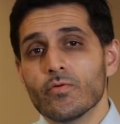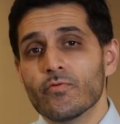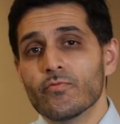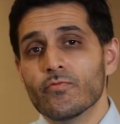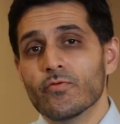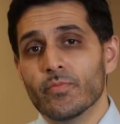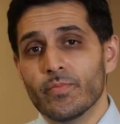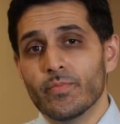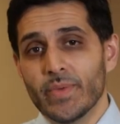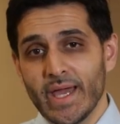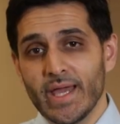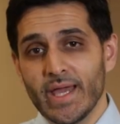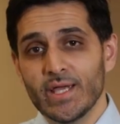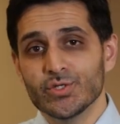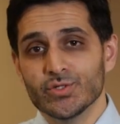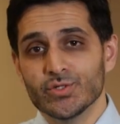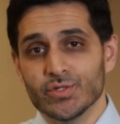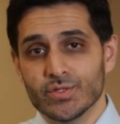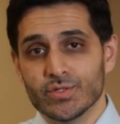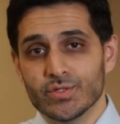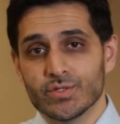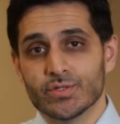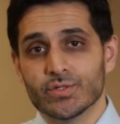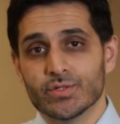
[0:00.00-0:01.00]
For
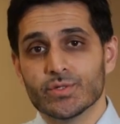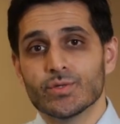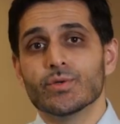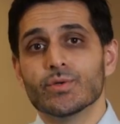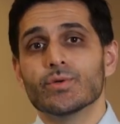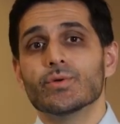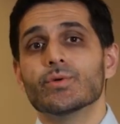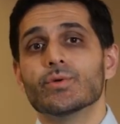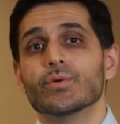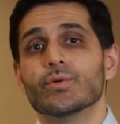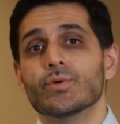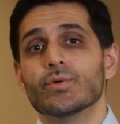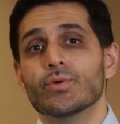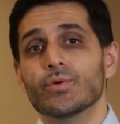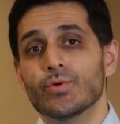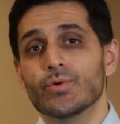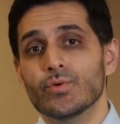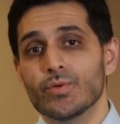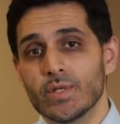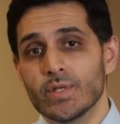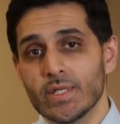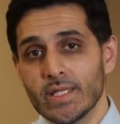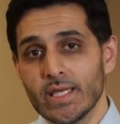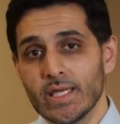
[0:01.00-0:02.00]
patients
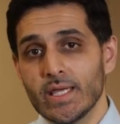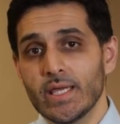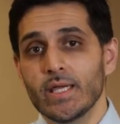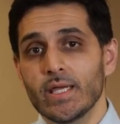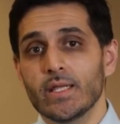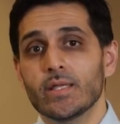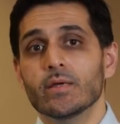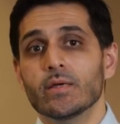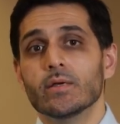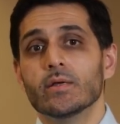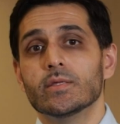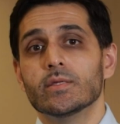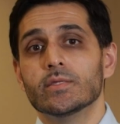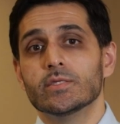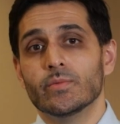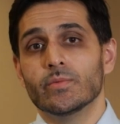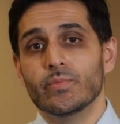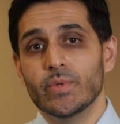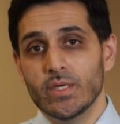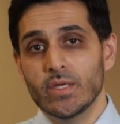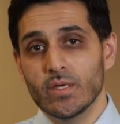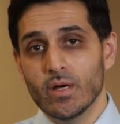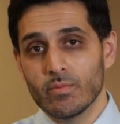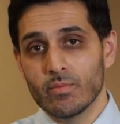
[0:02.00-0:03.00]
who need to
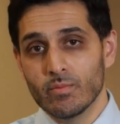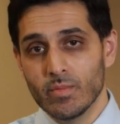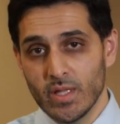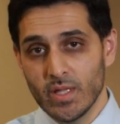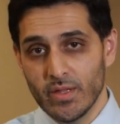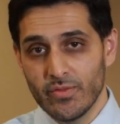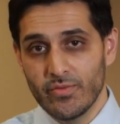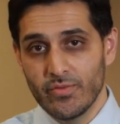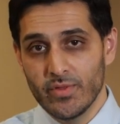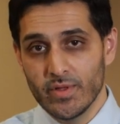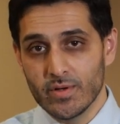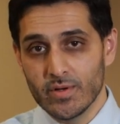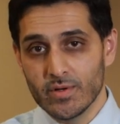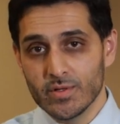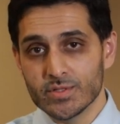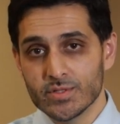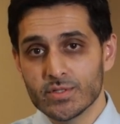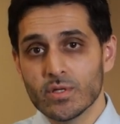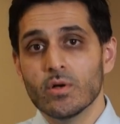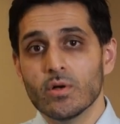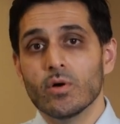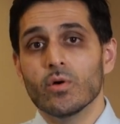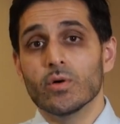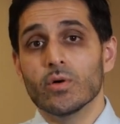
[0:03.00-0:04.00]
be on blood
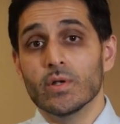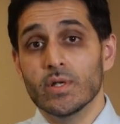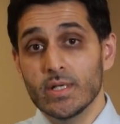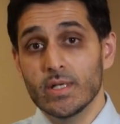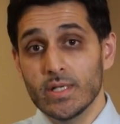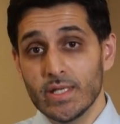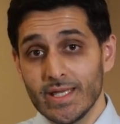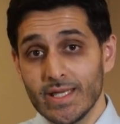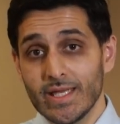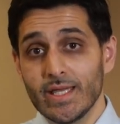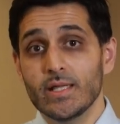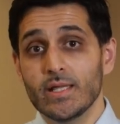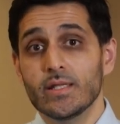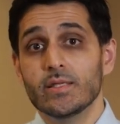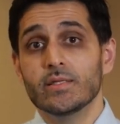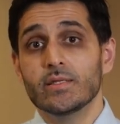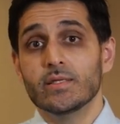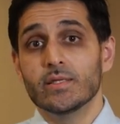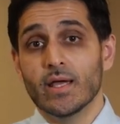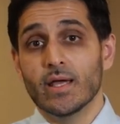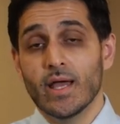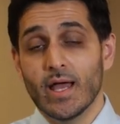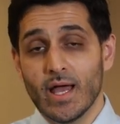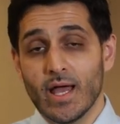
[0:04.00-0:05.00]
thinners or need
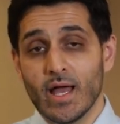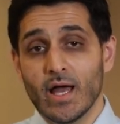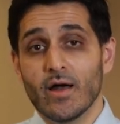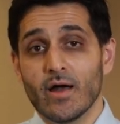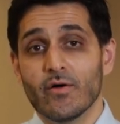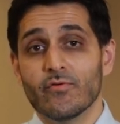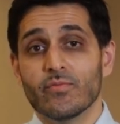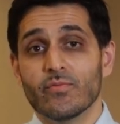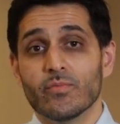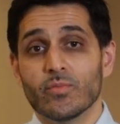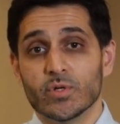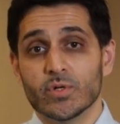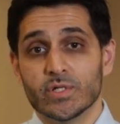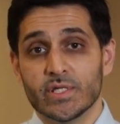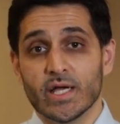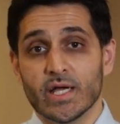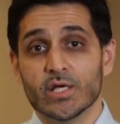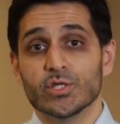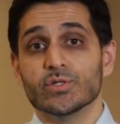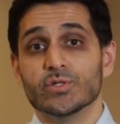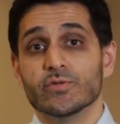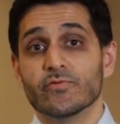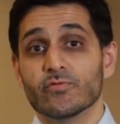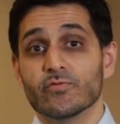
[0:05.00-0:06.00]
to have
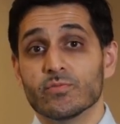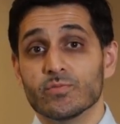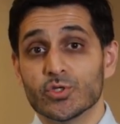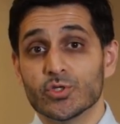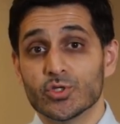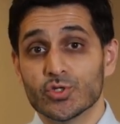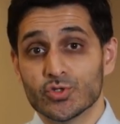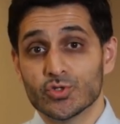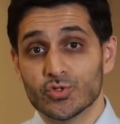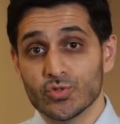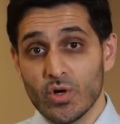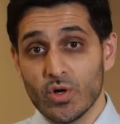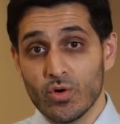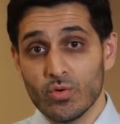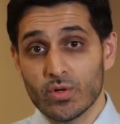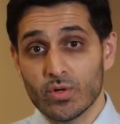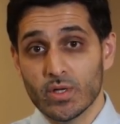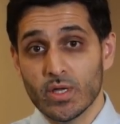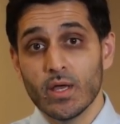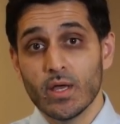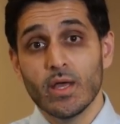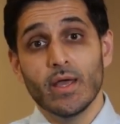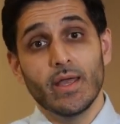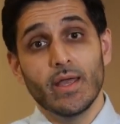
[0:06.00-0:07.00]
protection from
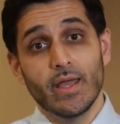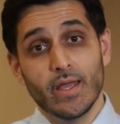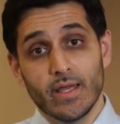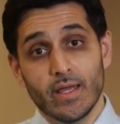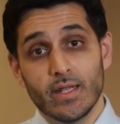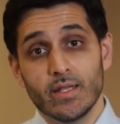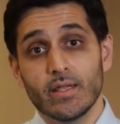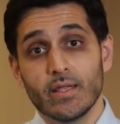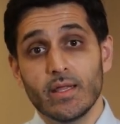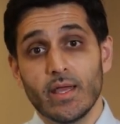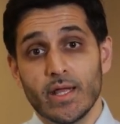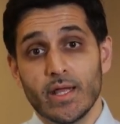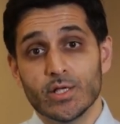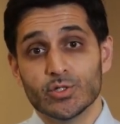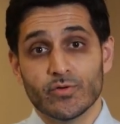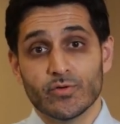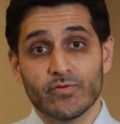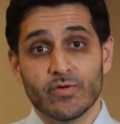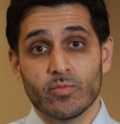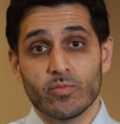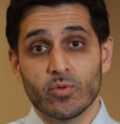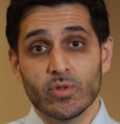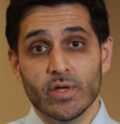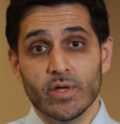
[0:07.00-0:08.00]
stroke in
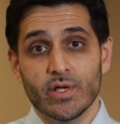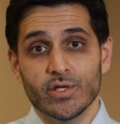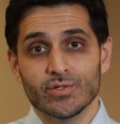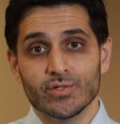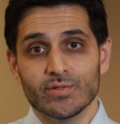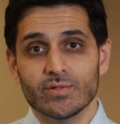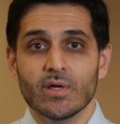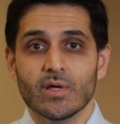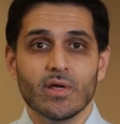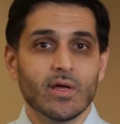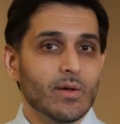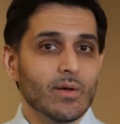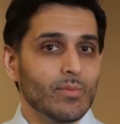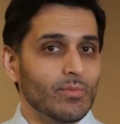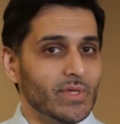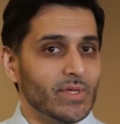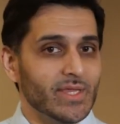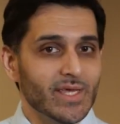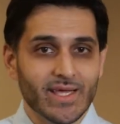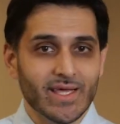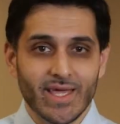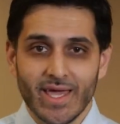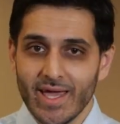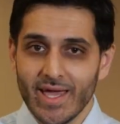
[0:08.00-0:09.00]
atrial fibrillation,
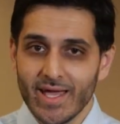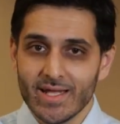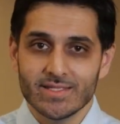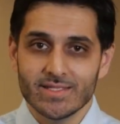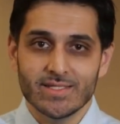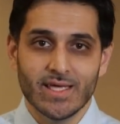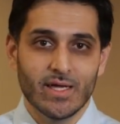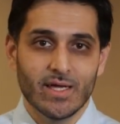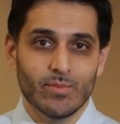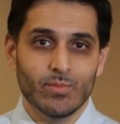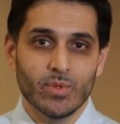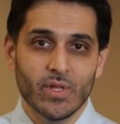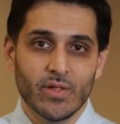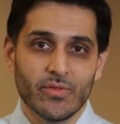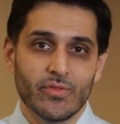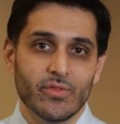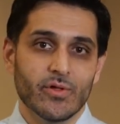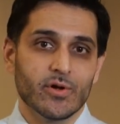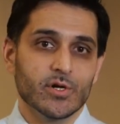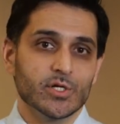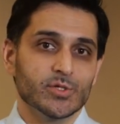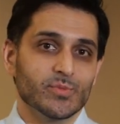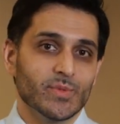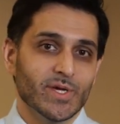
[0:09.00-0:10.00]
but they can't take blood
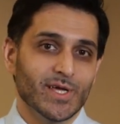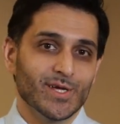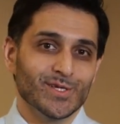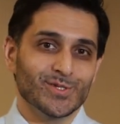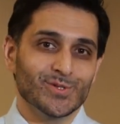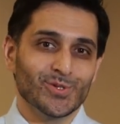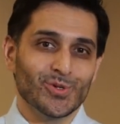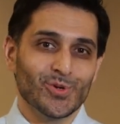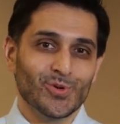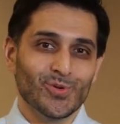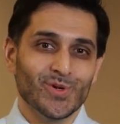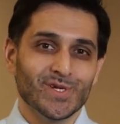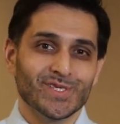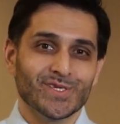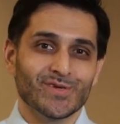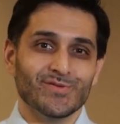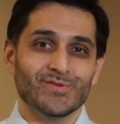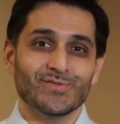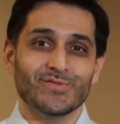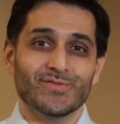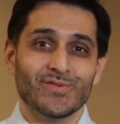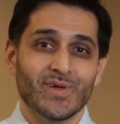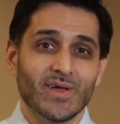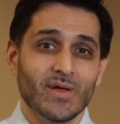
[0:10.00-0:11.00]
thinners because they're risk
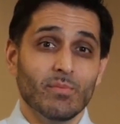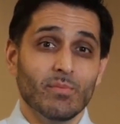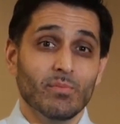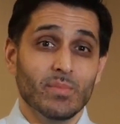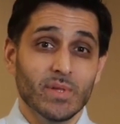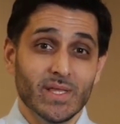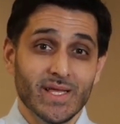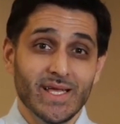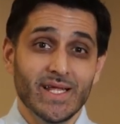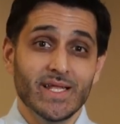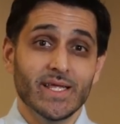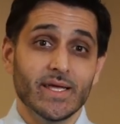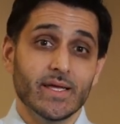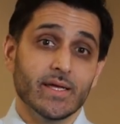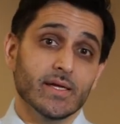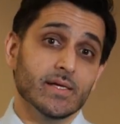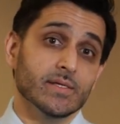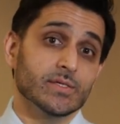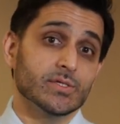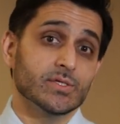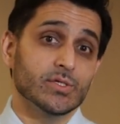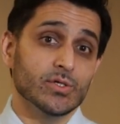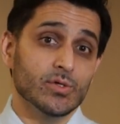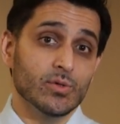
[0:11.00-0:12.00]
of bleeding
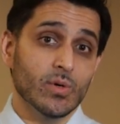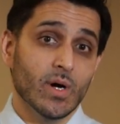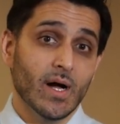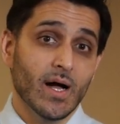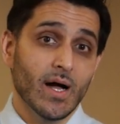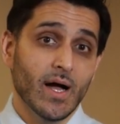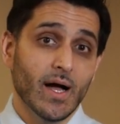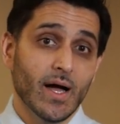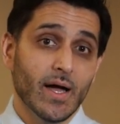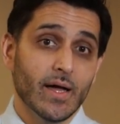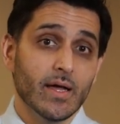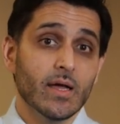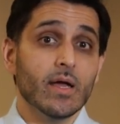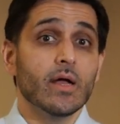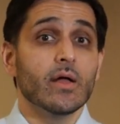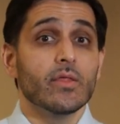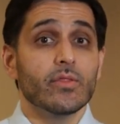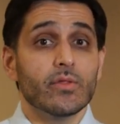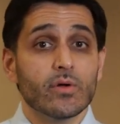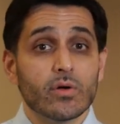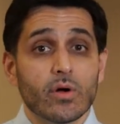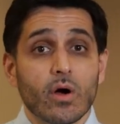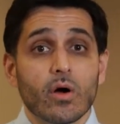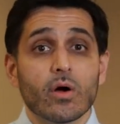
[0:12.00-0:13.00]
is too high,
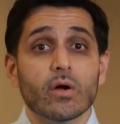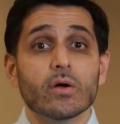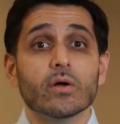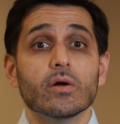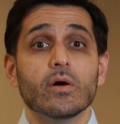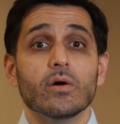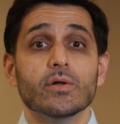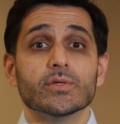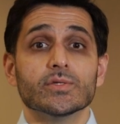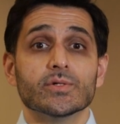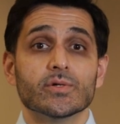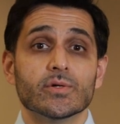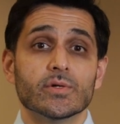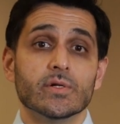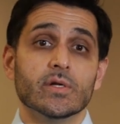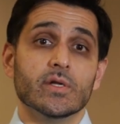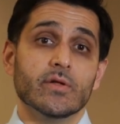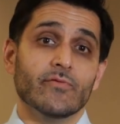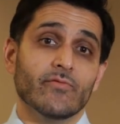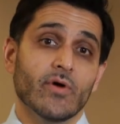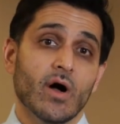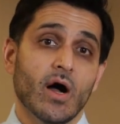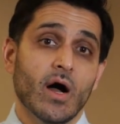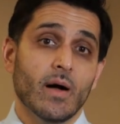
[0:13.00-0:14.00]
there are
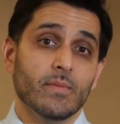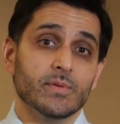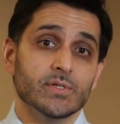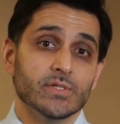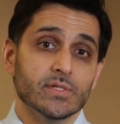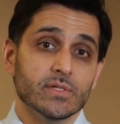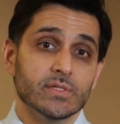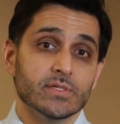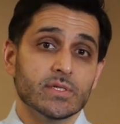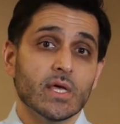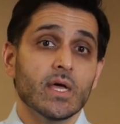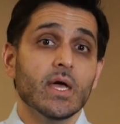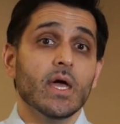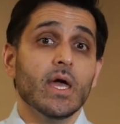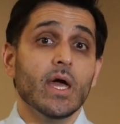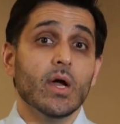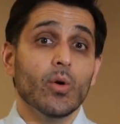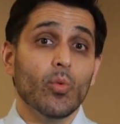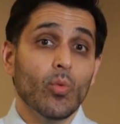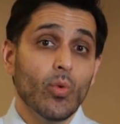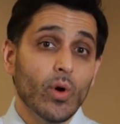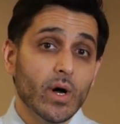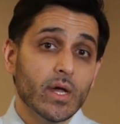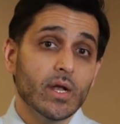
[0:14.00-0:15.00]
alternative options.
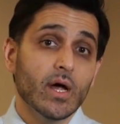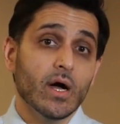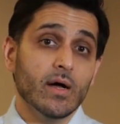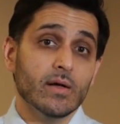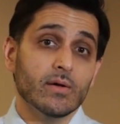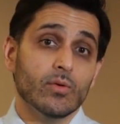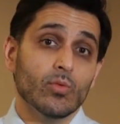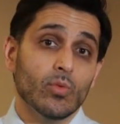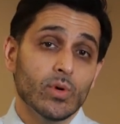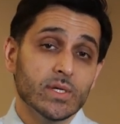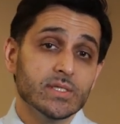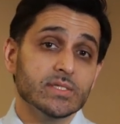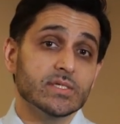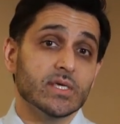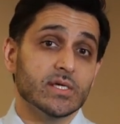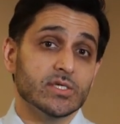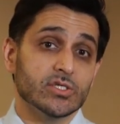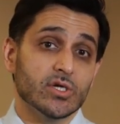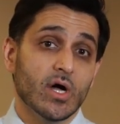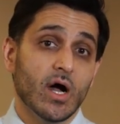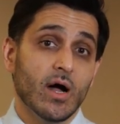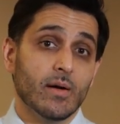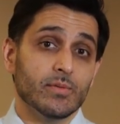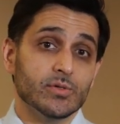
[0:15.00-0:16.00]
One, uh, one
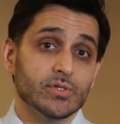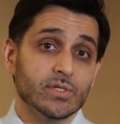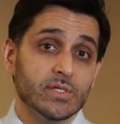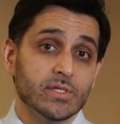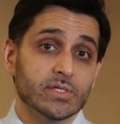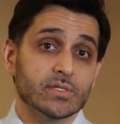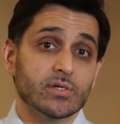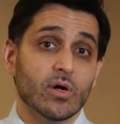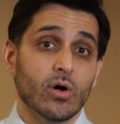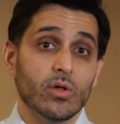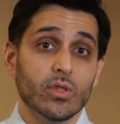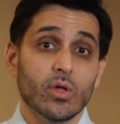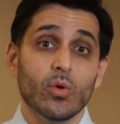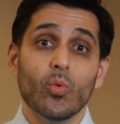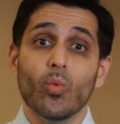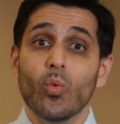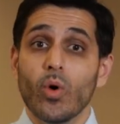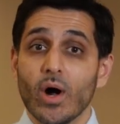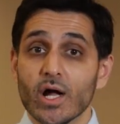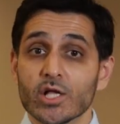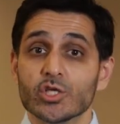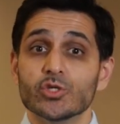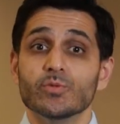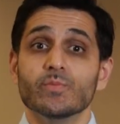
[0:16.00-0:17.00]
such option is called a
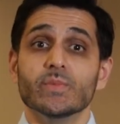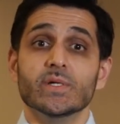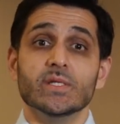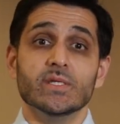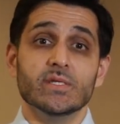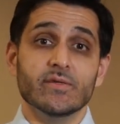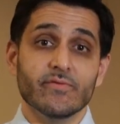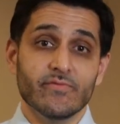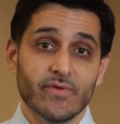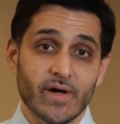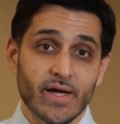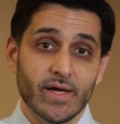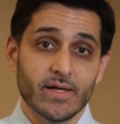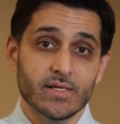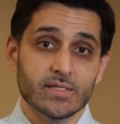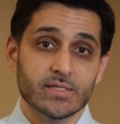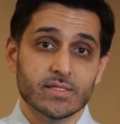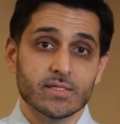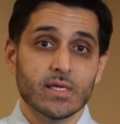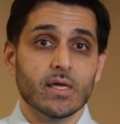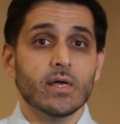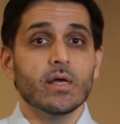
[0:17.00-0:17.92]
Watchman device.